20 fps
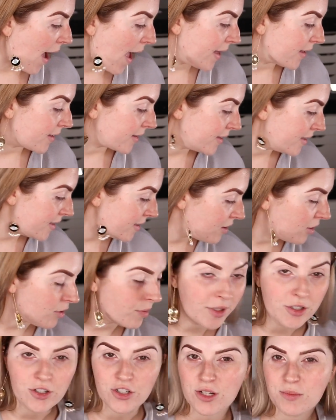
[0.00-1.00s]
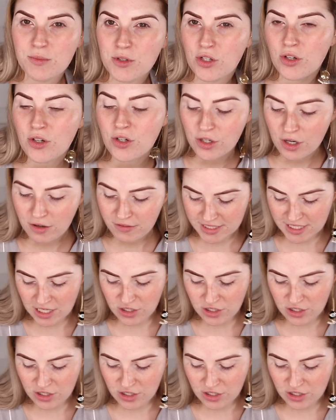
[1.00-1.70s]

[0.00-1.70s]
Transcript: eyelid. Oh my gosh, I'm so nervous.